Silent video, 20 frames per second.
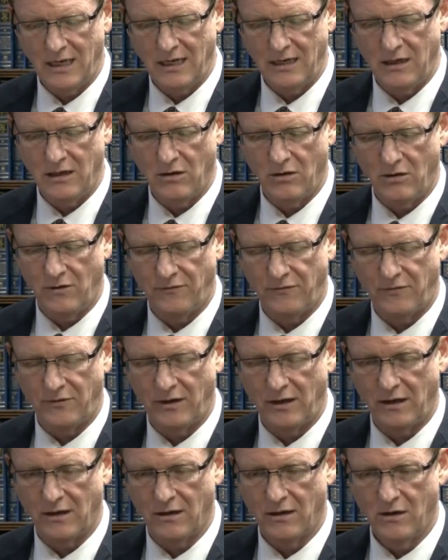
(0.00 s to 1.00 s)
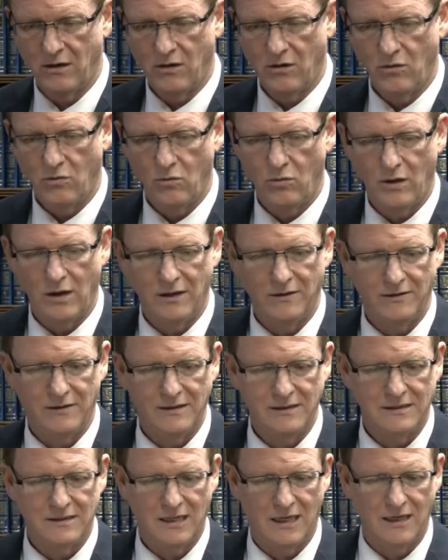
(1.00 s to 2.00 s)
any offering one
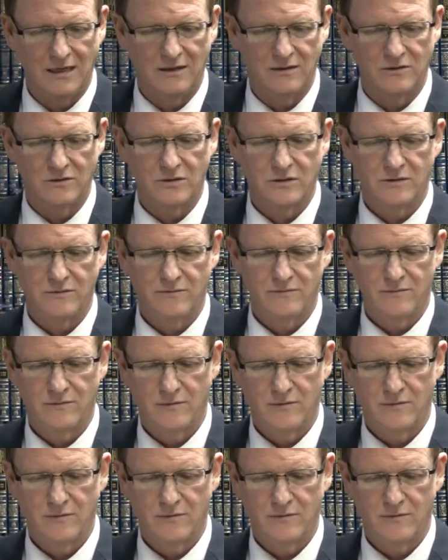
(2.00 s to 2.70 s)
desires.